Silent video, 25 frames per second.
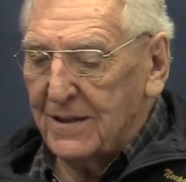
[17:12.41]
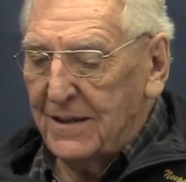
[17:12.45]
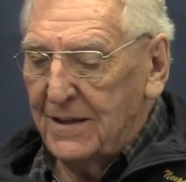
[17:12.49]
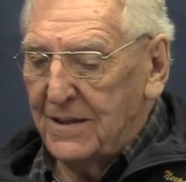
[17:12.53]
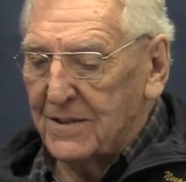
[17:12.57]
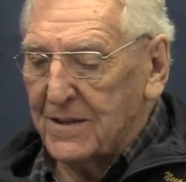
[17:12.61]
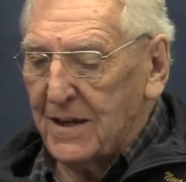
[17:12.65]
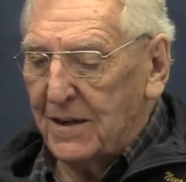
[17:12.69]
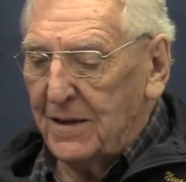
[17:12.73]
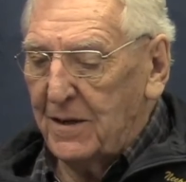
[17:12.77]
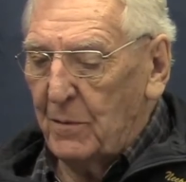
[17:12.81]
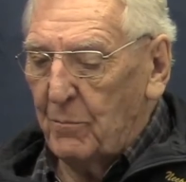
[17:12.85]

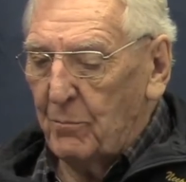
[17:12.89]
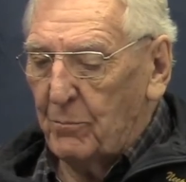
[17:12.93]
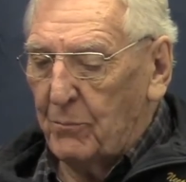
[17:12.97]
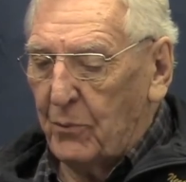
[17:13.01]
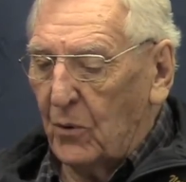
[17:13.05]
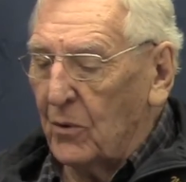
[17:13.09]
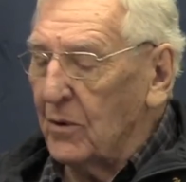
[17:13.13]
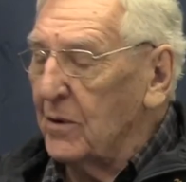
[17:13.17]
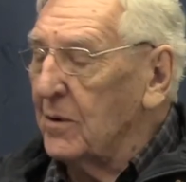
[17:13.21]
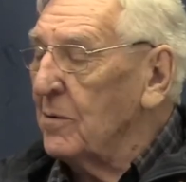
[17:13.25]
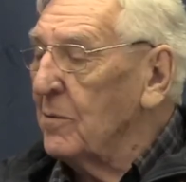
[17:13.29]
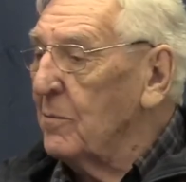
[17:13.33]
is an
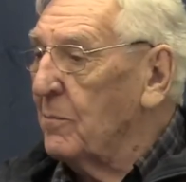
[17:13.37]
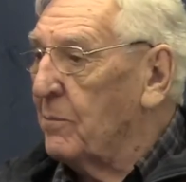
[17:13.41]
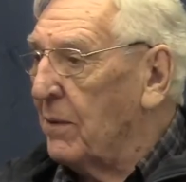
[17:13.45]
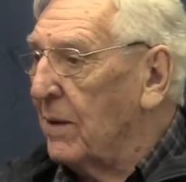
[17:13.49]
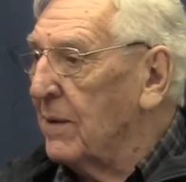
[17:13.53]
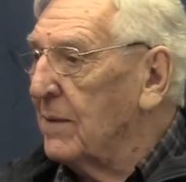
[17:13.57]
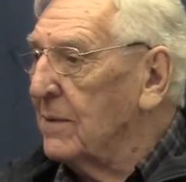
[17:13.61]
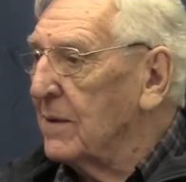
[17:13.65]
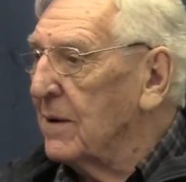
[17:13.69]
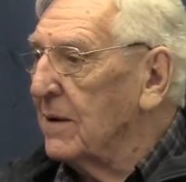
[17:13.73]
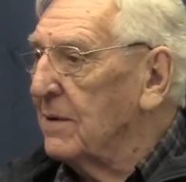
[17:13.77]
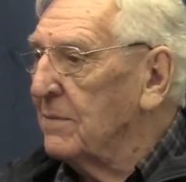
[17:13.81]
important
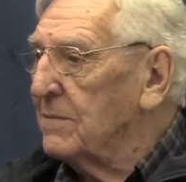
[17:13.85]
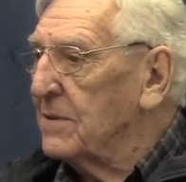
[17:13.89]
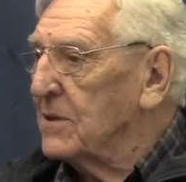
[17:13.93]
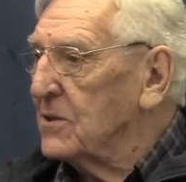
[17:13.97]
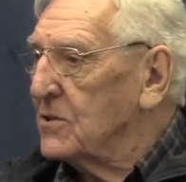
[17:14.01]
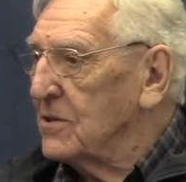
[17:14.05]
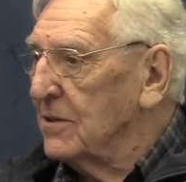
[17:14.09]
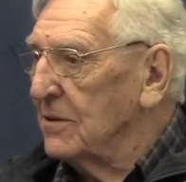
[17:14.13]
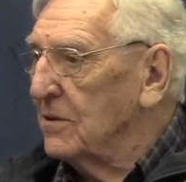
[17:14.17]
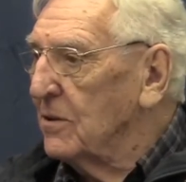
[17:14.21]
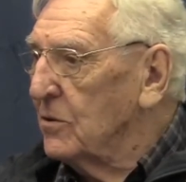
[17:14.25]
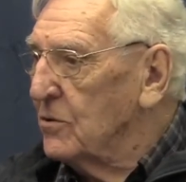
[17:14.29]
part of the
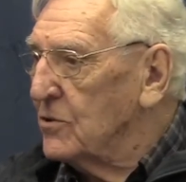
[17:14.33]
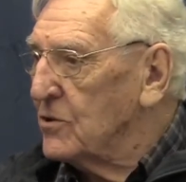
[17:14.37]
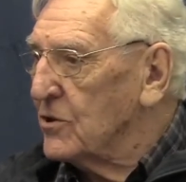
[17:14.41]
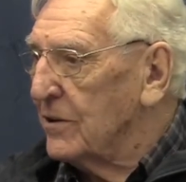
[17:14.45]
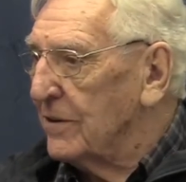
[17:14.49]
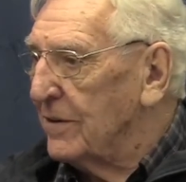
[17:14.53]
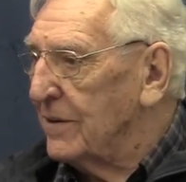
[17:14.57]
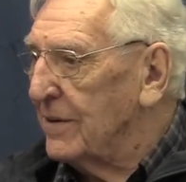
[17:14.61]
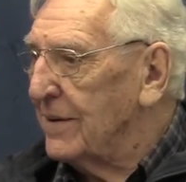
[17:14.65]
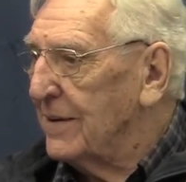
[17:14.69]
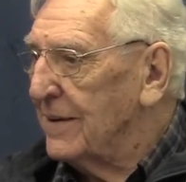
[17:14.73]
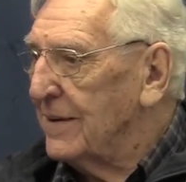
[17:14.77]
solution.
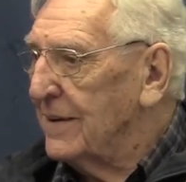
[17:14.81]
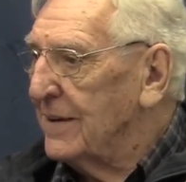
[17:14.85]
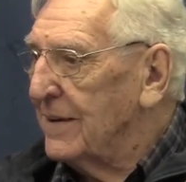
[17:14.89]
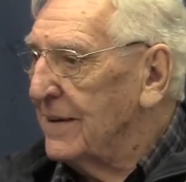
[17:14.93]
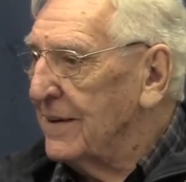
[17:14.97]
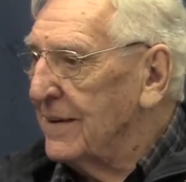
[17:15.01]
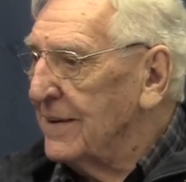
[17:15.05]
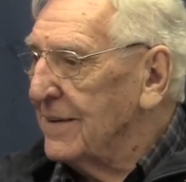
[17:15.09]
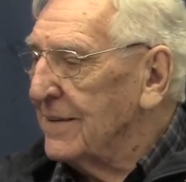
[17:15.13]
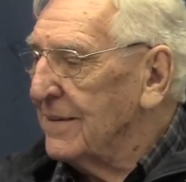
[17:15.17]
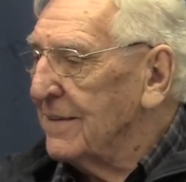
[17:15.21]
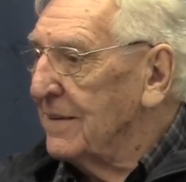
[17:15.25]

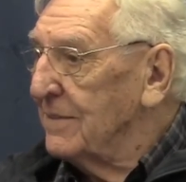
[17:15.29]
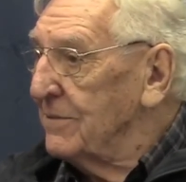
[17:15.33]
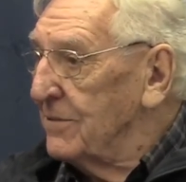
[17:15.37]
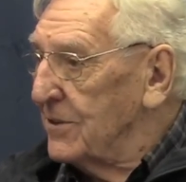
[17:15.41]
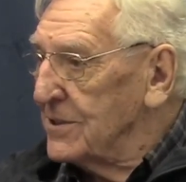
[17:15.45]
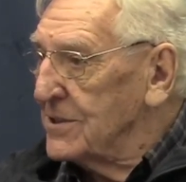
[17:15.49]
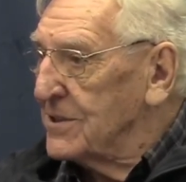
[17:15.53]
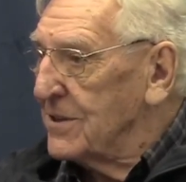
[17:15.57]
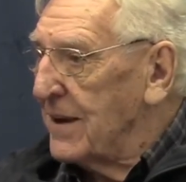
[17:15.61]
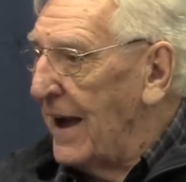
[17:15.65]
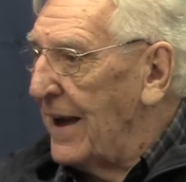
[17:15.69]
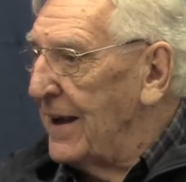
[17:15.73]

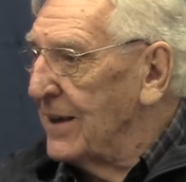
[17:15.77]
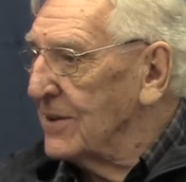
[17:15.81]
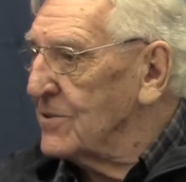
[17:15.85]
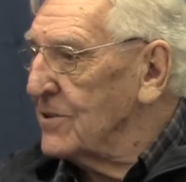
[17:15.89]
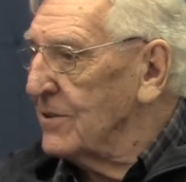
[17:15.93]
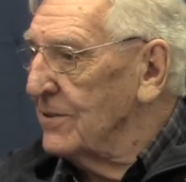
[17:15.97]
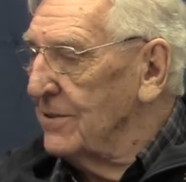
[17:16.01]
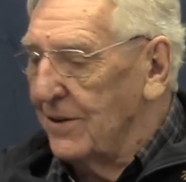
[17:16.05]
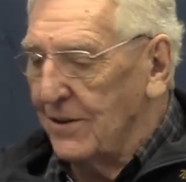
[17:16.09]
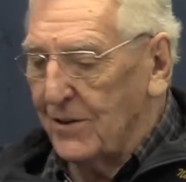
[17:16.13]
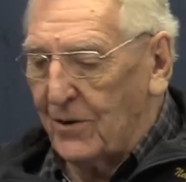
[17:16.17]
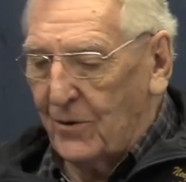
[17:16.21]
Just to
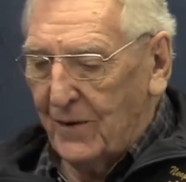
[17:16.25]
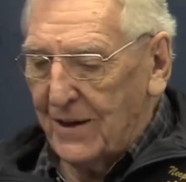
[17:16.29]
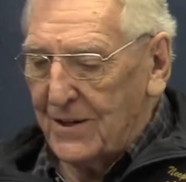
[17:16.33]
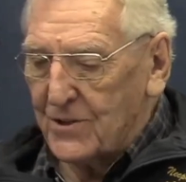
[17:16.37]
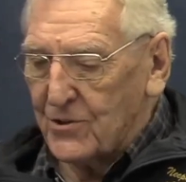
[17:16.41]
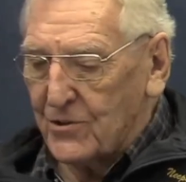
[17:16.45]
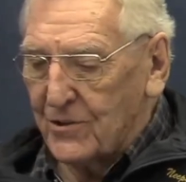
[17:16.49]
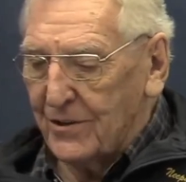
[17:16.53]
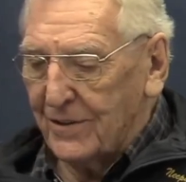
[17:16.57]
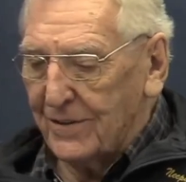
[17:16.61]
answer your question.